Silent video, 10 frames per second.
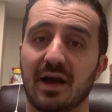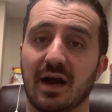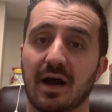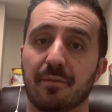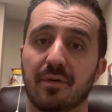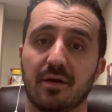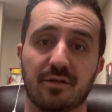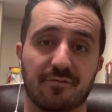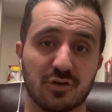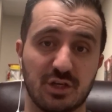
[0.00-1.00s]
um, in
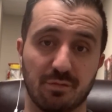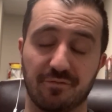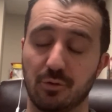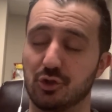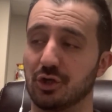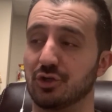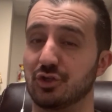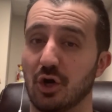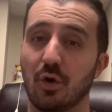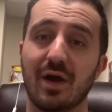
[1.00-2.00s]
the foreseeable future.
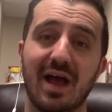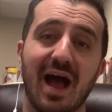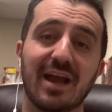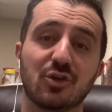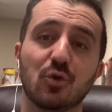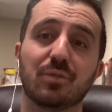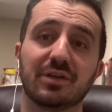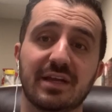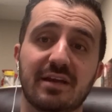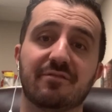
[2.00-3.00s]
So I do
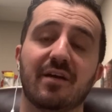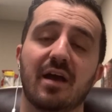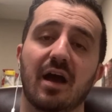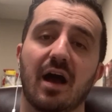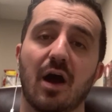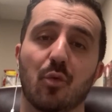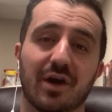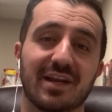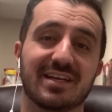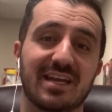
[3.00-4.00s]
believe uh, we're
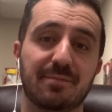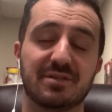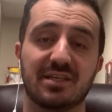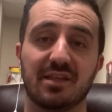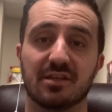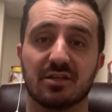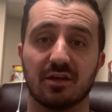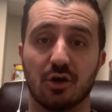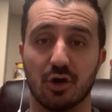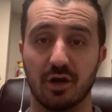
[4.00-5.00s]
going to keep seeing this
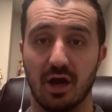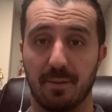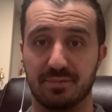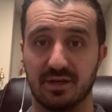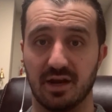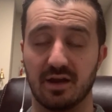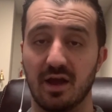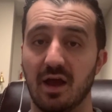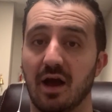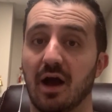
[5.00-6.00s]
current uptick.
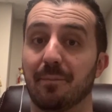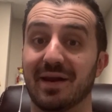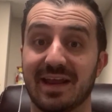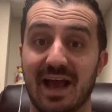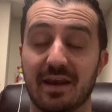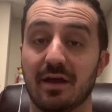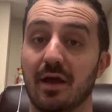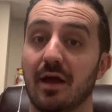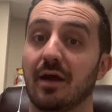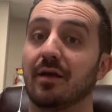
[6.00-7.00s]
Uh, but again,
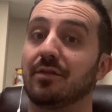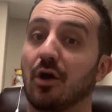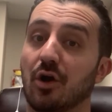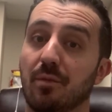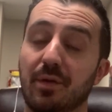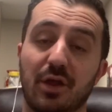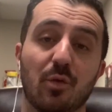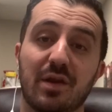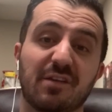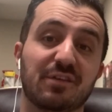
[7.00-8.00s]
there are a million
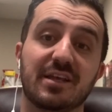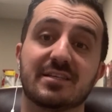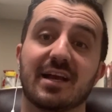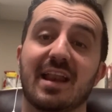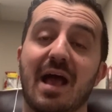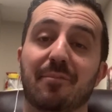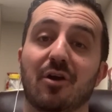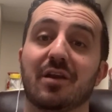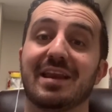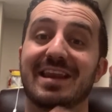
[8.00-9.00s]
and one different things that can happen
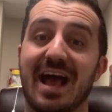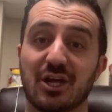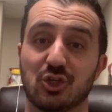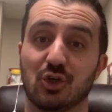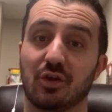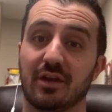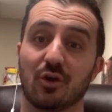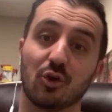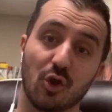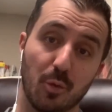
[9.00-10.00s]
on a national and a
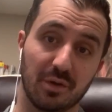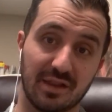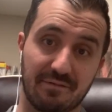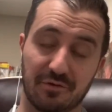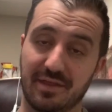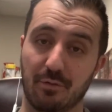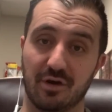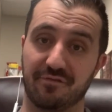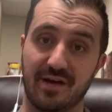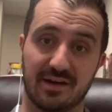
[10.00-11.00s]
global level that
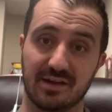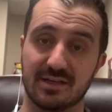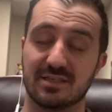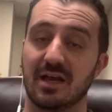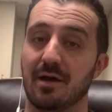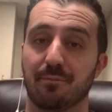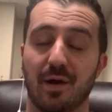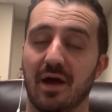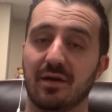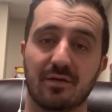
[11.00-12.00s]
would affect us,
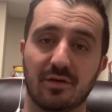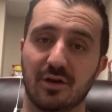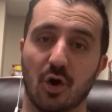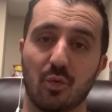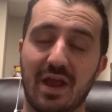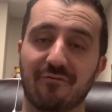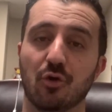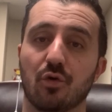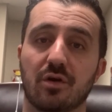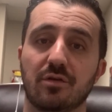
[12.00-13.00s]
but you know we have
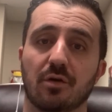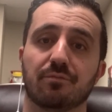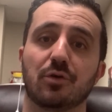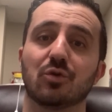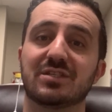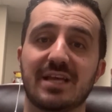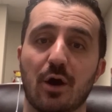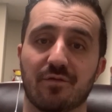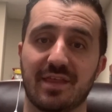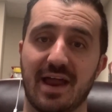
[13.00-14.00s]
no no, no say
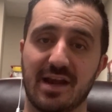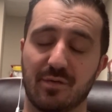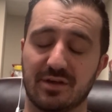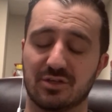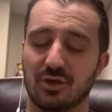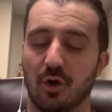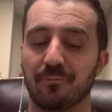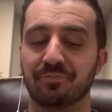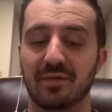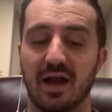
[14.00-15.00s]
over that anyway.
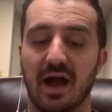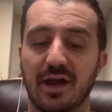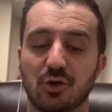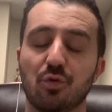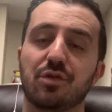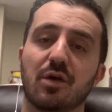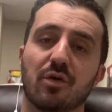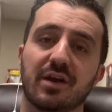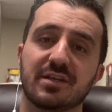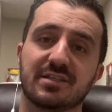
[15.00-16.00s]
So uh, I do think
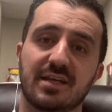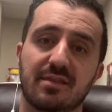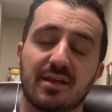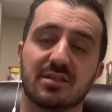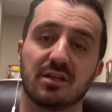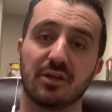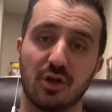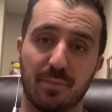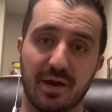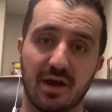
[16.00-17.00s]
we're going to see things
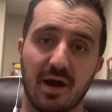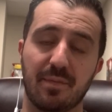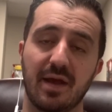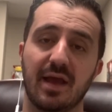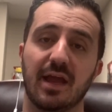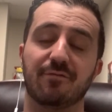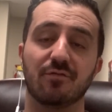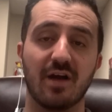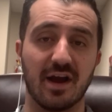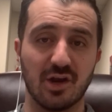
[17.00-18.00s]
continue to pick up. If
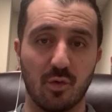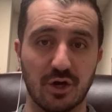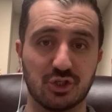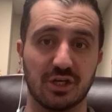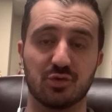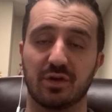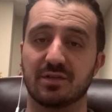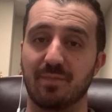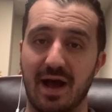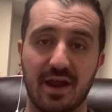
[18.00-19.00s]
you've got any questions when
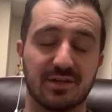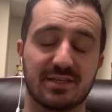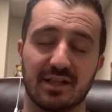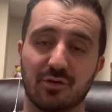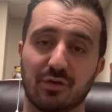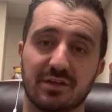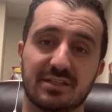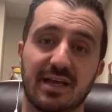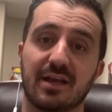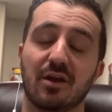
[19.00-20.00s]
it's buying, selling real
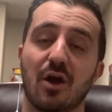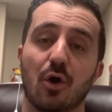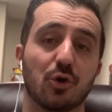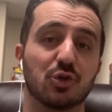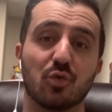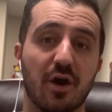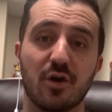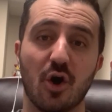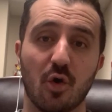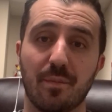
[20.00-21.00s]
estate, or just want
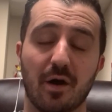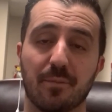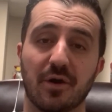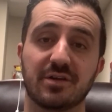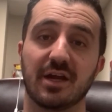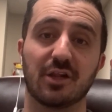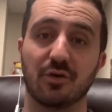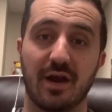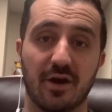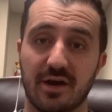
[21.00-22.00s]
to know about a
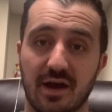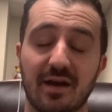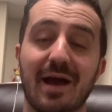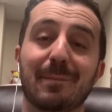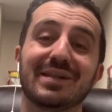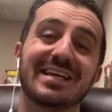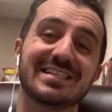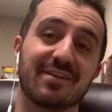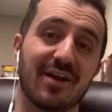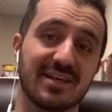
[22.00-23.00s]
particular area,
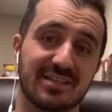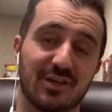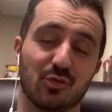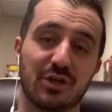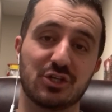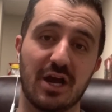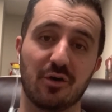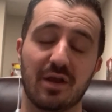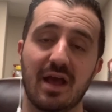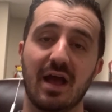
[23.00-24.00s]
please never hesitate to reach
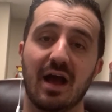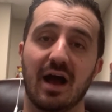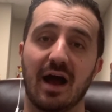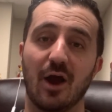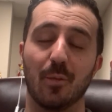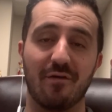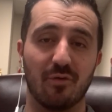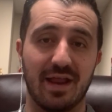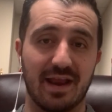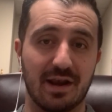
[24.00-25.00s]
out. Uh, I hope
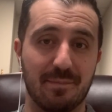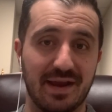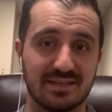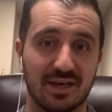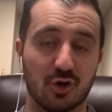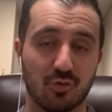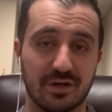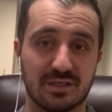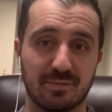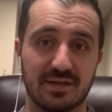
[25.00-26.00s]
everyone had an amazing
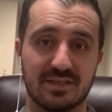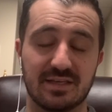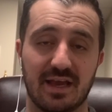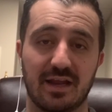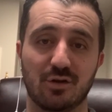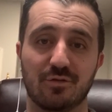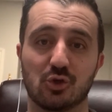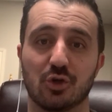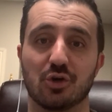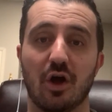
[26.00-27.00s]
Christmas and you've
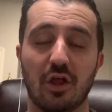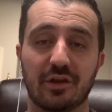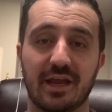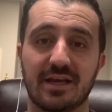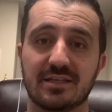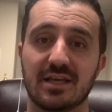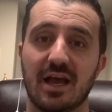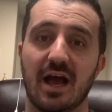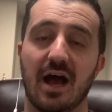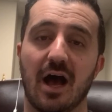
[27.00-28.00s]
enjoyed your holidays.
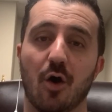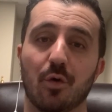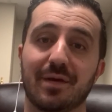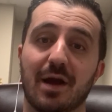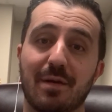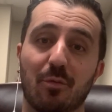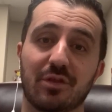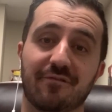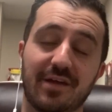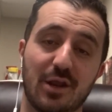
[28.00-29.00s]
Uh, we'll be coming up
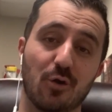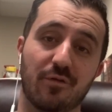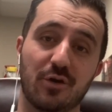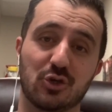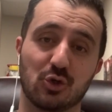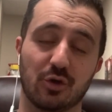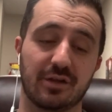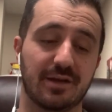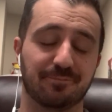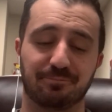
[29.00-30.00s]
with a video very
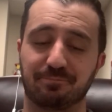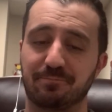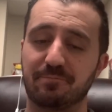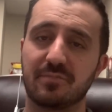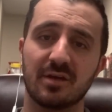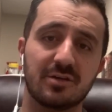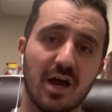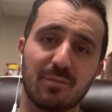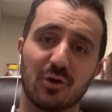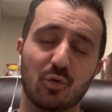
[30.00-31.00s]
shortly
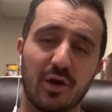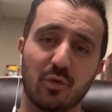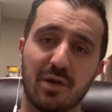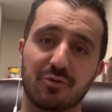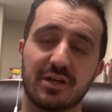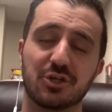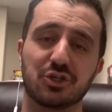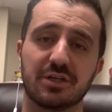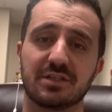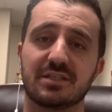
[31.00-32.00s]
talking about twenty twenty
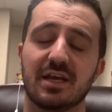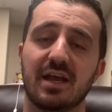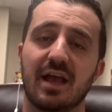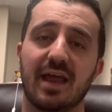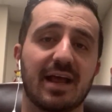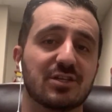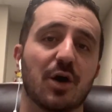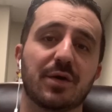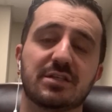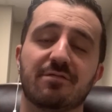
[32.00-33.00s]
predictions. And as
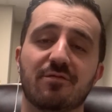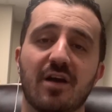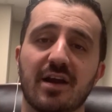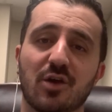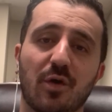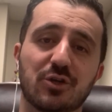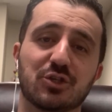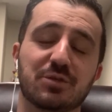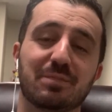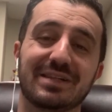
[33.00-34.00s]
always, if you've got any
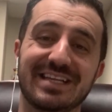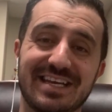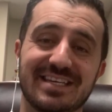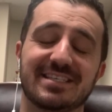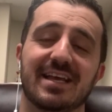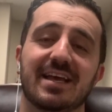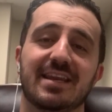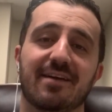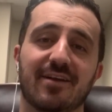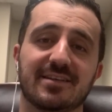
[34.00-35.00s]
questions, please
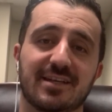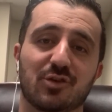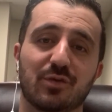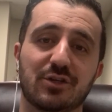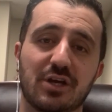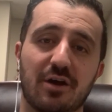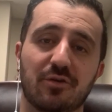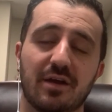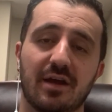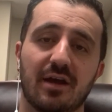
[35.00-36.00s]
never hesitate to reach
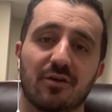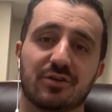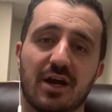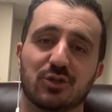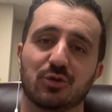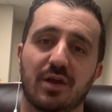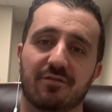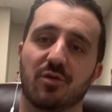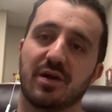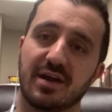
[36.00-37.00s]
out. Talk soon. Have
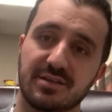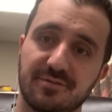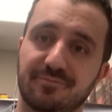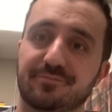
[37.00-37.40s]
a good one, guys.